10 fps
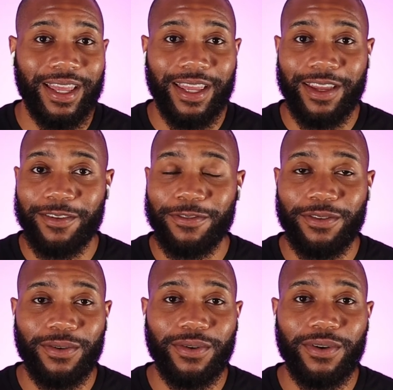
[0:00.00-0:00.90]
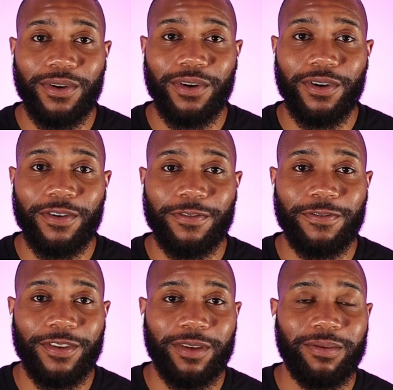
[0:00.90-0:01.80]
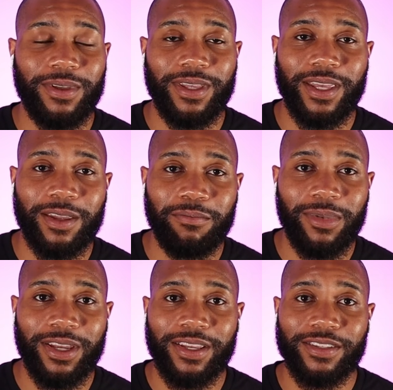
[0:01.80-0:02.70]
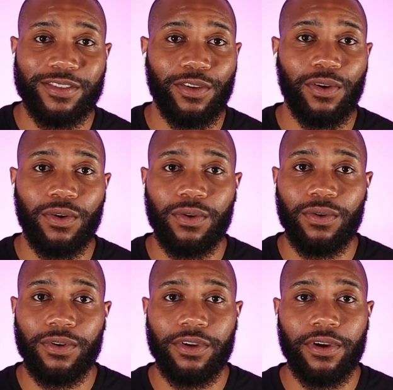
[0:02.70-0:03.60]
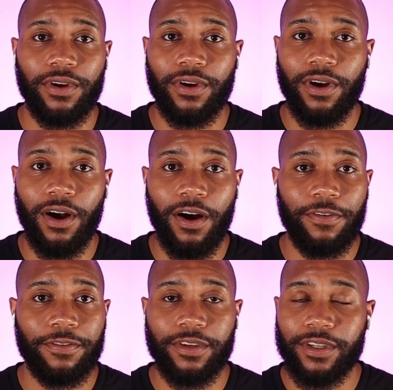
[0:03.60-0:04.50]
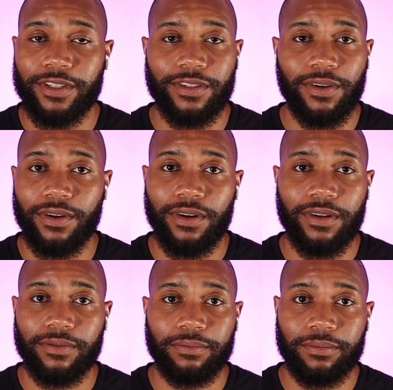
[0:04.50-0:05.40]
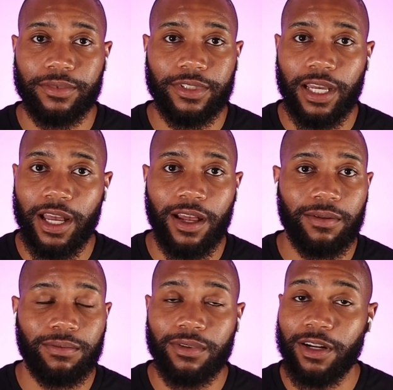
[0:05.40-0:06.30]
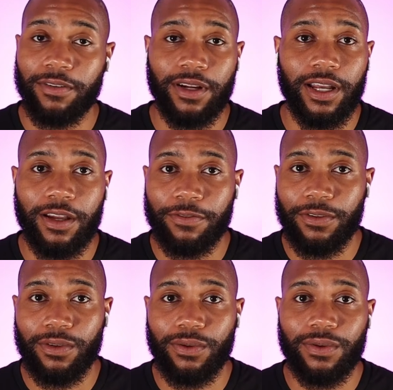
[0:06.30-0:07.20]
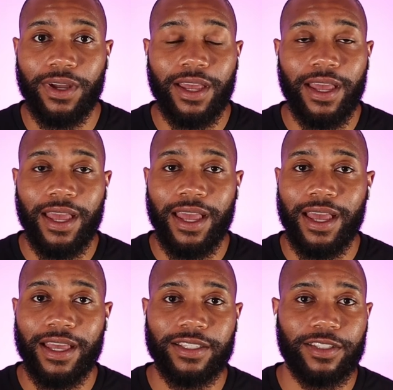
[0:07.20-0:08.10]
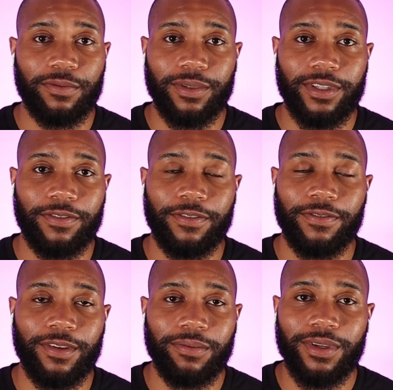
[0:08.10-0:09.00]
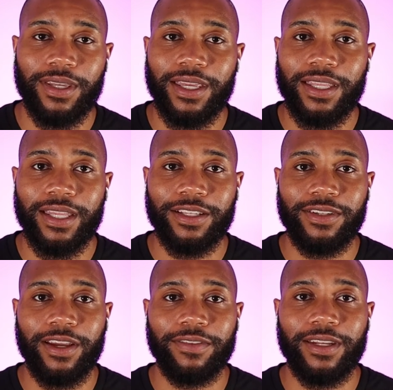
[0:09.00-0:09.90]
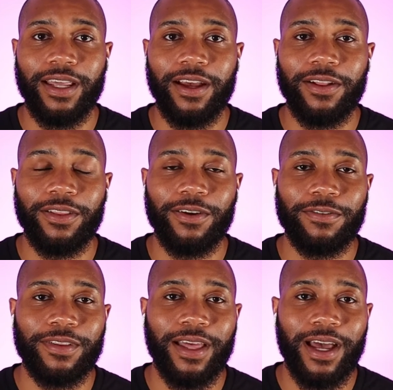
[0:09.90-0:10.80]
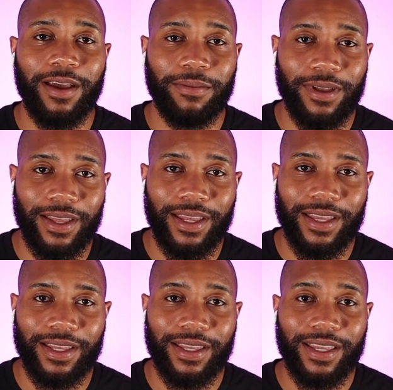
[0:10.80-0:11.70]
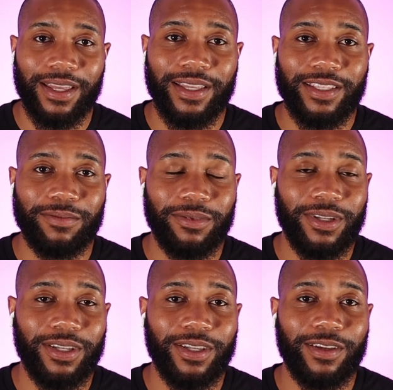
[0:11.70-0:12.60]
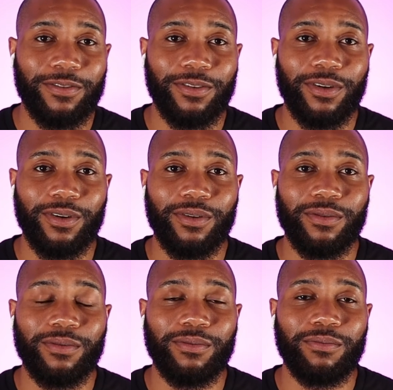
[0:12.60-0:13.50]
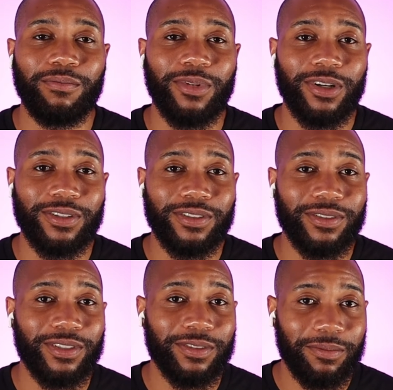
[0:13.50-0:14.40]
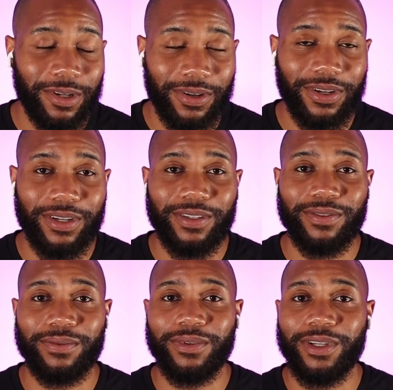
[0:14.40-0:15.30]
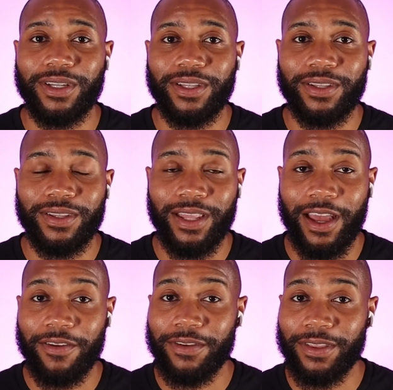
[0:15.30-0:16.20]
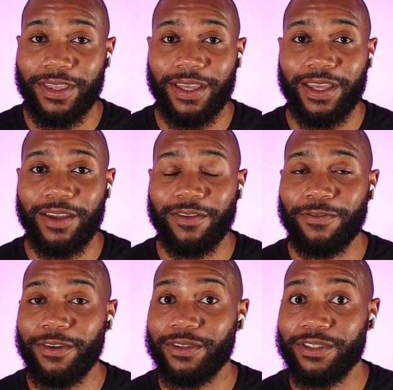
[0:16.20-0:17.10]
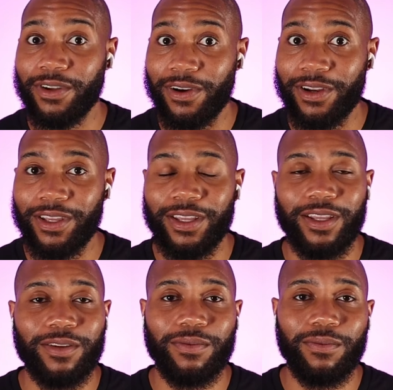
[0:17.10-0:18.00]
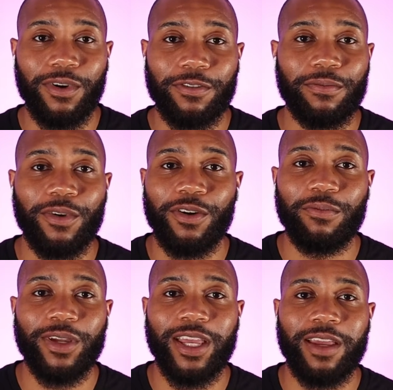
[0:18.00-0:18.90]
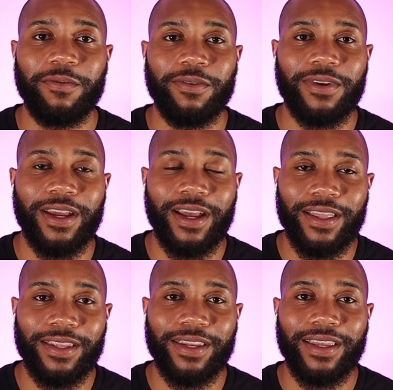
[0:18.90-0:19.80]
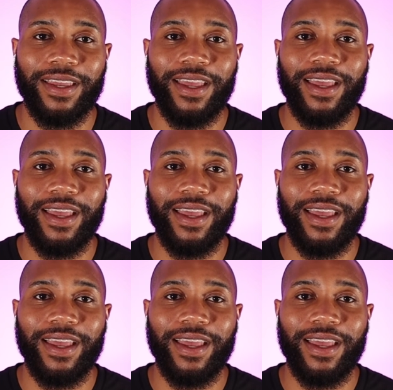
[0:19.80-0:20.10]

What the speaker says: If you're VPN based, so your office or job, whatever have you, has a specific VPN that you have to download for the iPad, speaking from personal experience, when everything first started and work from home became a reality,